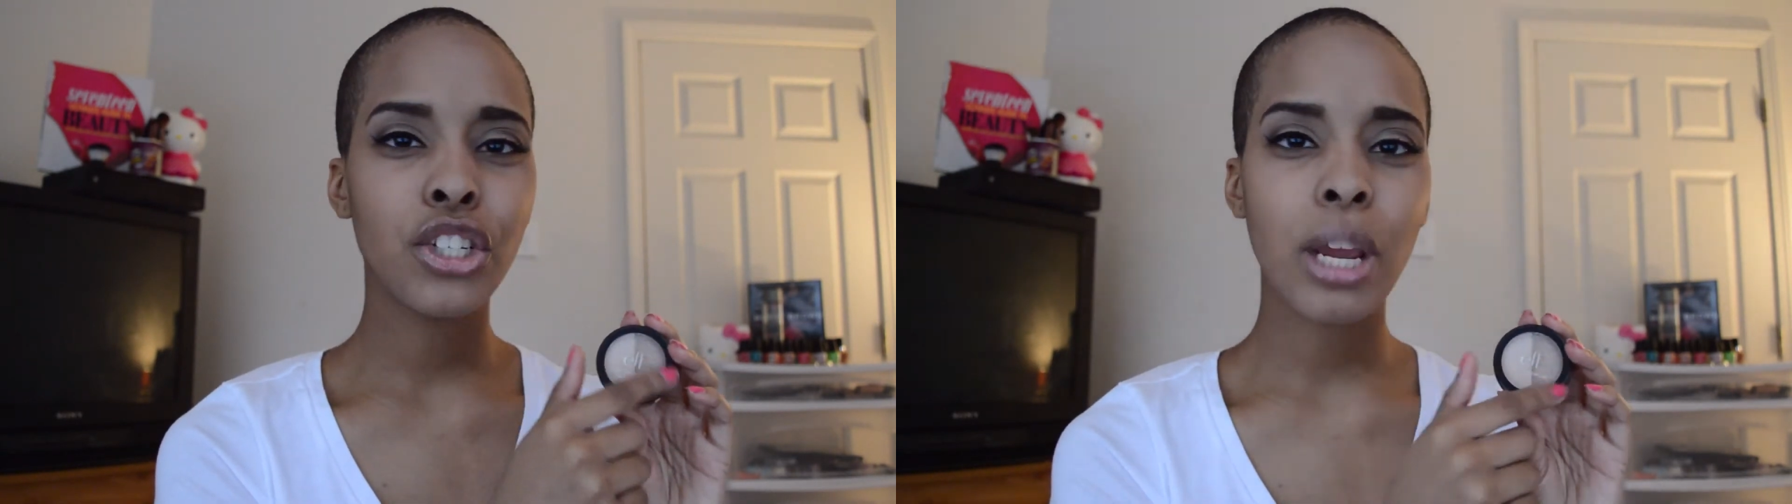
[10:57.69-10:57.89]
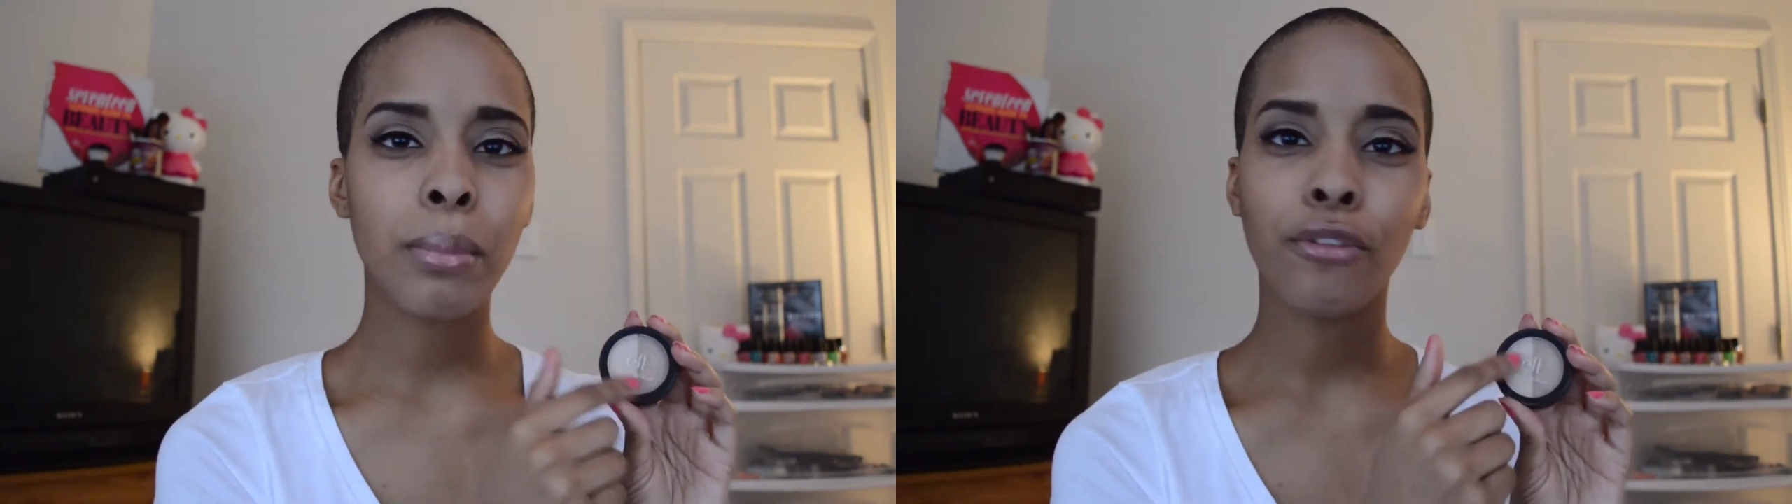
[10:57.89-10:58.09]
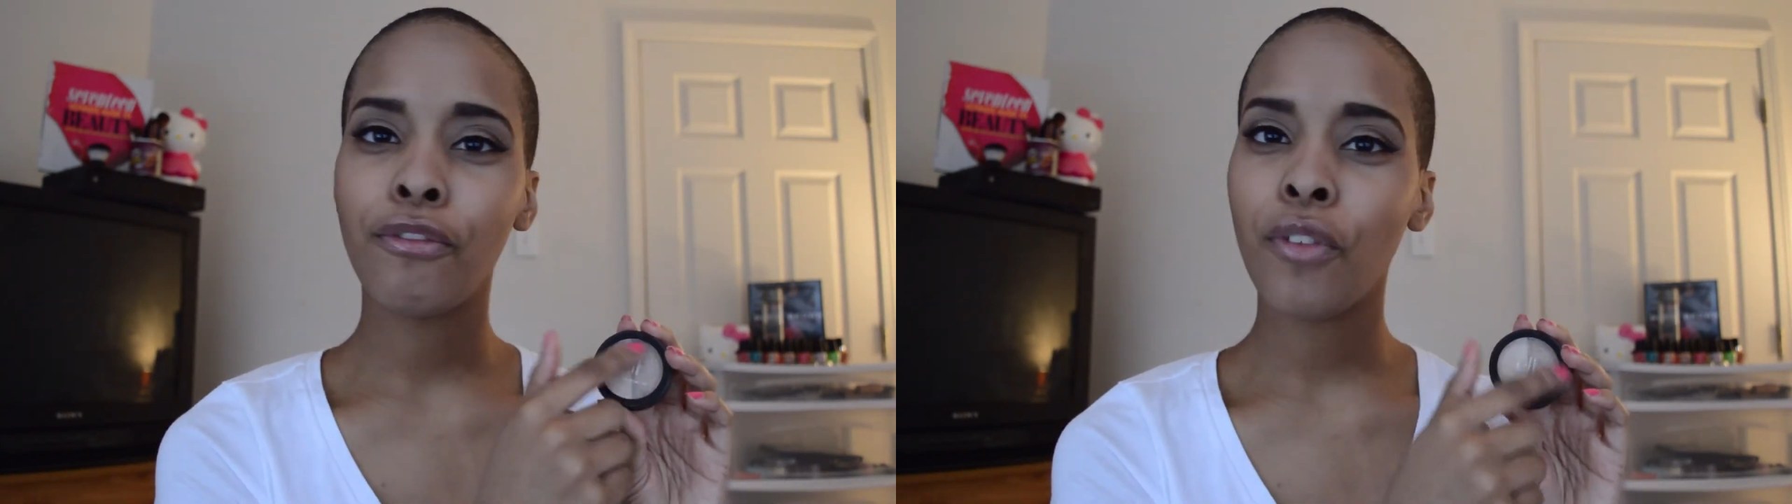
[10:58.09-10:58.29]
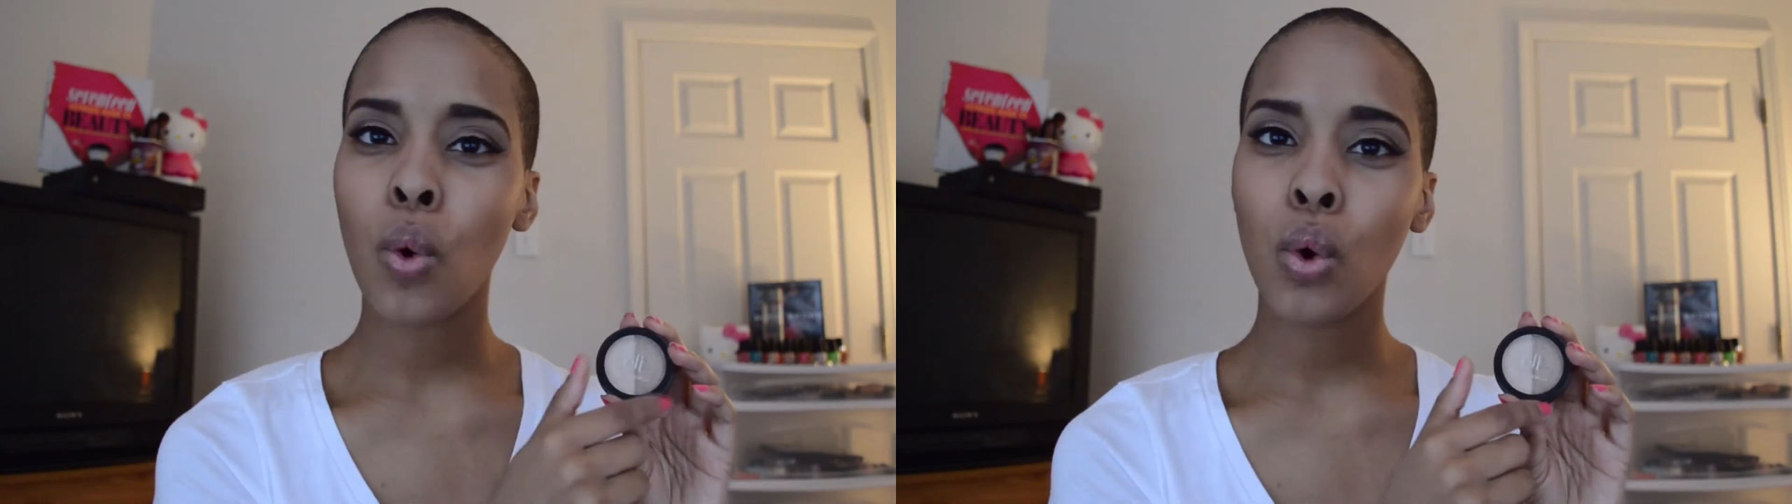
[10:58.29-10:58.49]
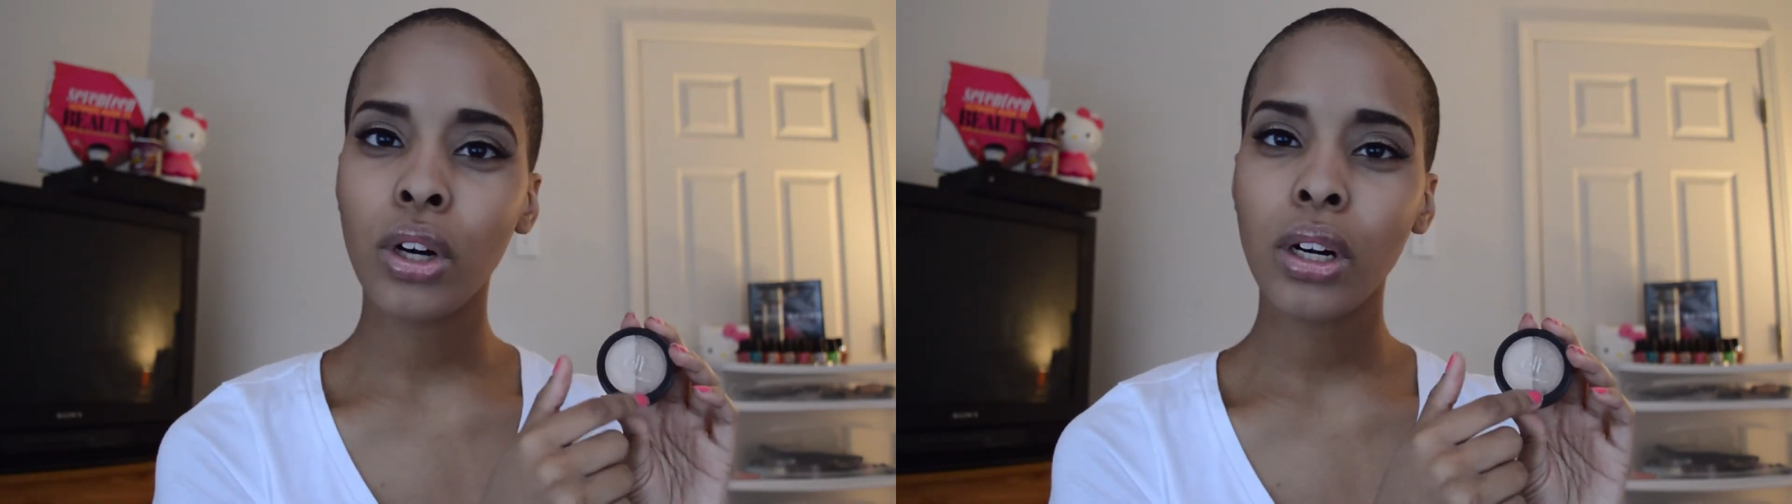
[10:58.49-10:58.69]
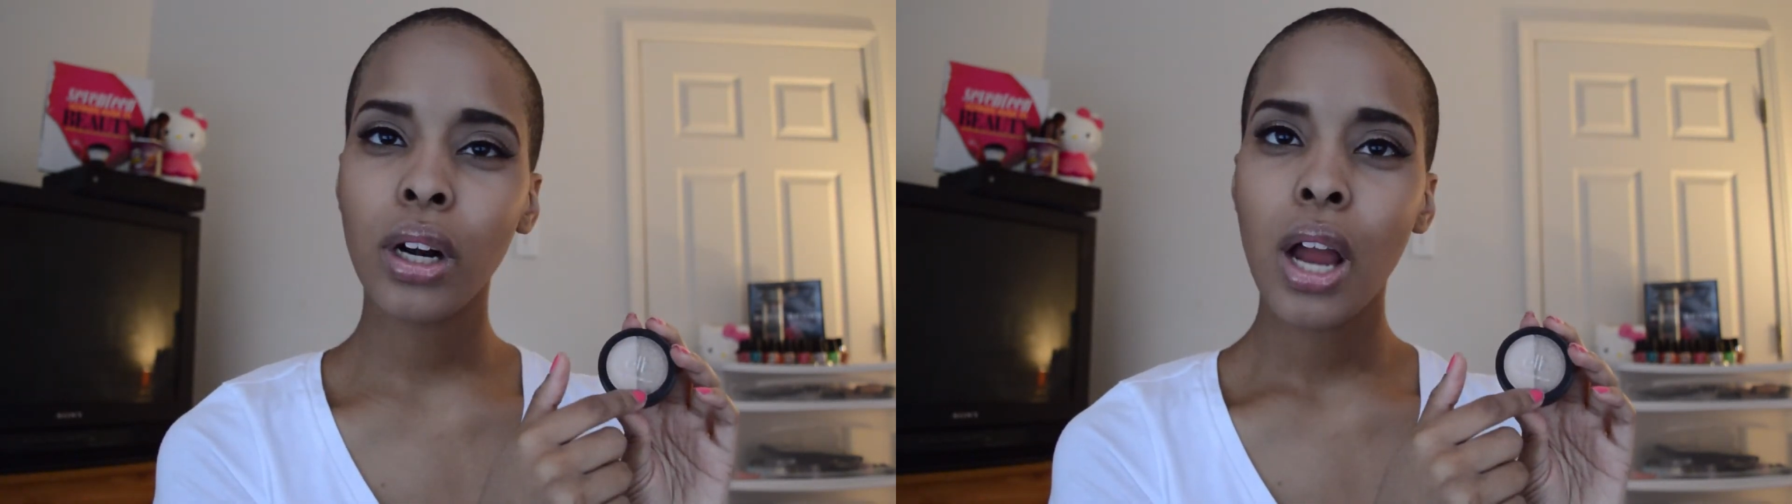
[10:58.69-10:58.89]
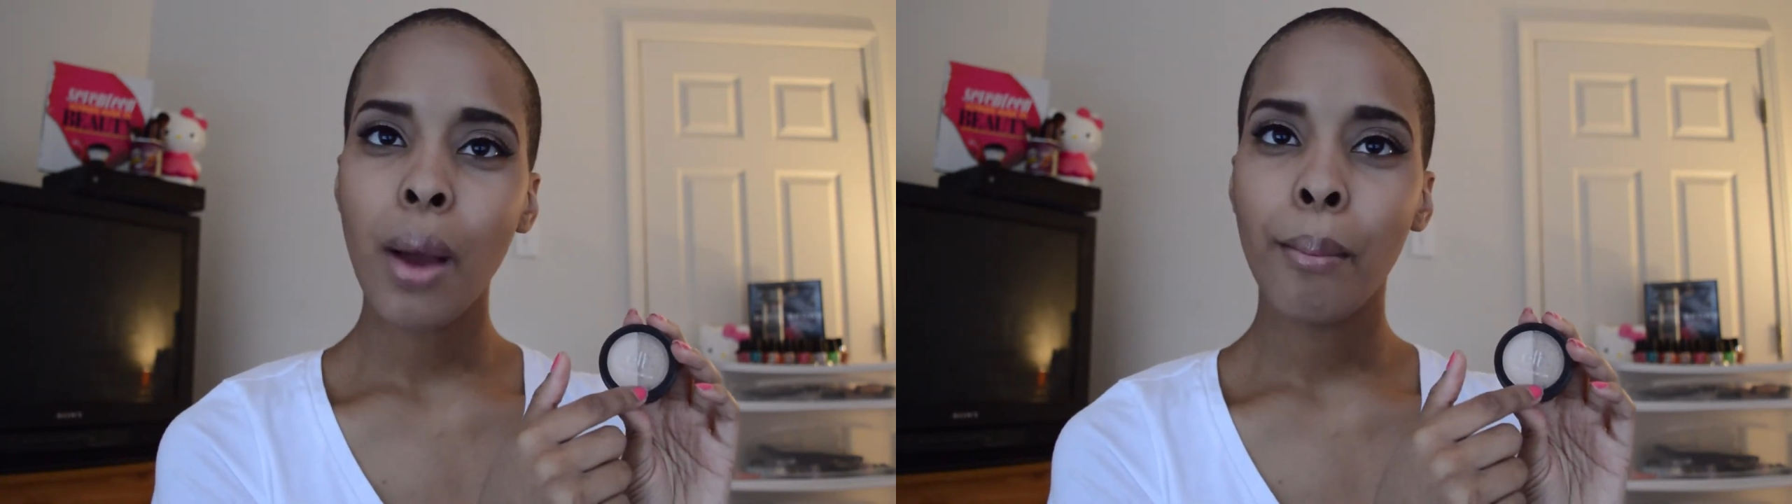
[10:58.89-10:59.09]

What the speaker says: shape of 4,